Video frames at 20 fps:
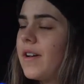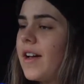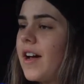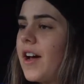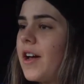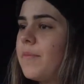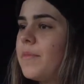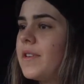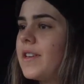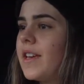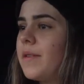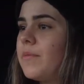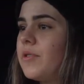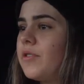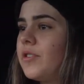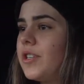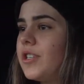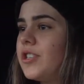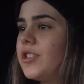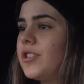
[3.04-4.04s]
about how I
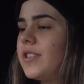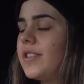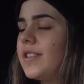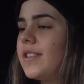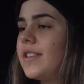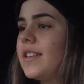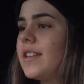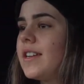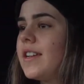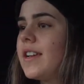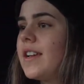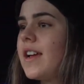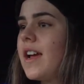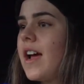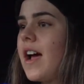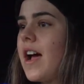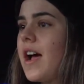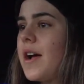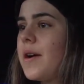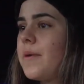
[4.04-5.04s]
became a Christian.
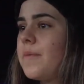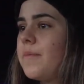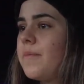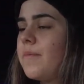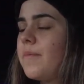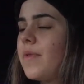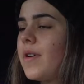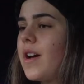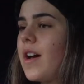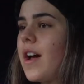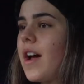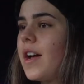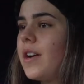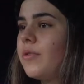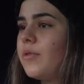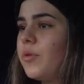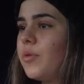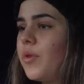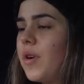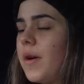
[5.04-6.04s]

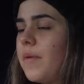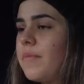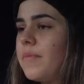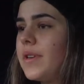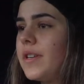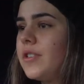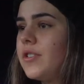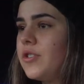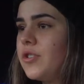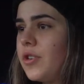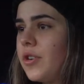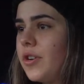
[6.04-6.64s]
I grew up in